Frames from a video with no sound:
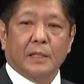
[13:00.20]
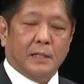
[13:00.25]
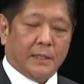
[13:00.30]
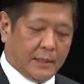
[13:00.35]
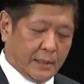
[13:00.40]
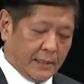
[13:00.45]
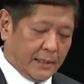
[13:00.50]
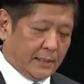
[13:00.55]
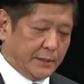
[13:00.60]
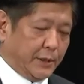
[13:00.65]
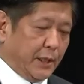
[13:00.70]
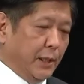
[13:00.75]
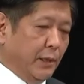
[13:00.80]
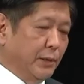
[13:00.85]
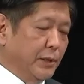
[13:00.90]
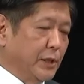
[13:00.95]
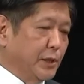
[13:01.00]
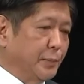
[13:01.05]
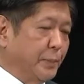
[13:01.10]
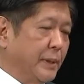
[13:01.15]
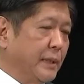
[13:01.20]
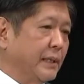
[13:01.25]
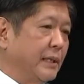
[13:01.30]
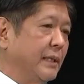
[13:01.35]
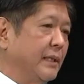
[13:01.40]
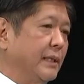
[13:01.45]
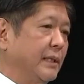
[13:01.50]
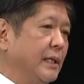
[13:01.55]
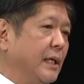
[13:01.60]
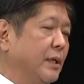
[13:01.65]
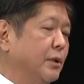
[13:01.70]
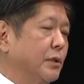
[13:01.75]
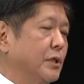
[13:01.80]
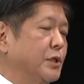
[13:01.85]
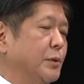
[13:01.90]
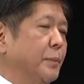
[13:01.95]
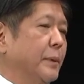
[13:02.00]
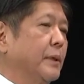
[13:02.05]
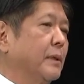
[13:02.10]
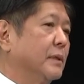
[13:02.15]
Uh, generally speaking, in our
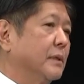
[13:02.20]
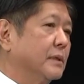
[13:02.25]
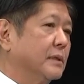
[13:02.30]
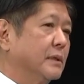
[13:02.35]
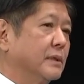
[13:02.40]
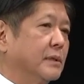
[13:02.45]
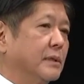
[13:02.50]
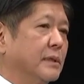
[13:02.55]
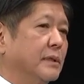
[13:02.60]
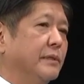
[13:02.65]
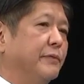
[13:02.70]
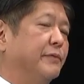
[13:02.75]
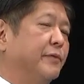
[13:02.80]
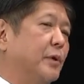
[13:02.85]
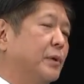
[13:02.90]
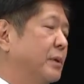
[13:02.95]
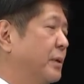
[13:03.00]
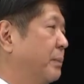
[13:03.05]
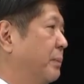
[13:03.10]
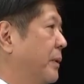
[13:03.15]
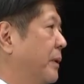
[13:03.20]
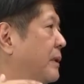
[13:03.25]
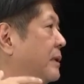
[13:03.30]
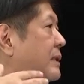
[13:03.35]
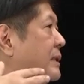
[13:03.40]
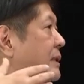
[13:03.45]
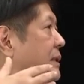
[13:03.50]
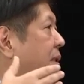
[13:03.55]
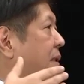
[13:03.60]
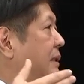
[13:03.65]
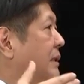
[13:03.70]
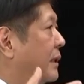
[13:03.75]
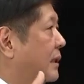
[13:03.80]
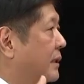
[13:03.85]
experience, the foreign policy,